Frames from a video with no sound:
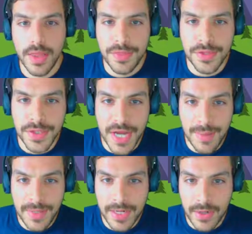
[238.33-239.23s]
The
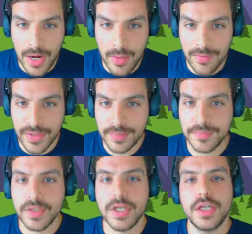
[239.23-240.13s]
denominator, however,
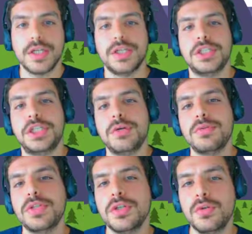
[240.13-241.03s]

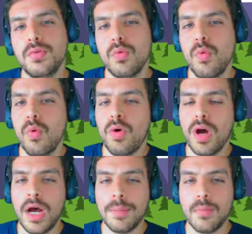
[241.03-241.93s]
shows you
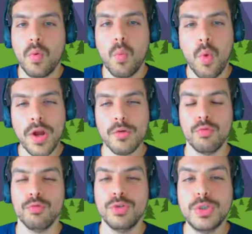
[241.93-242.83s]
what
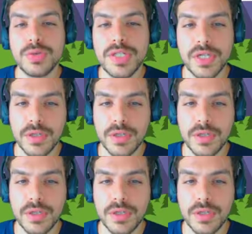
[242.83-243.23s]
root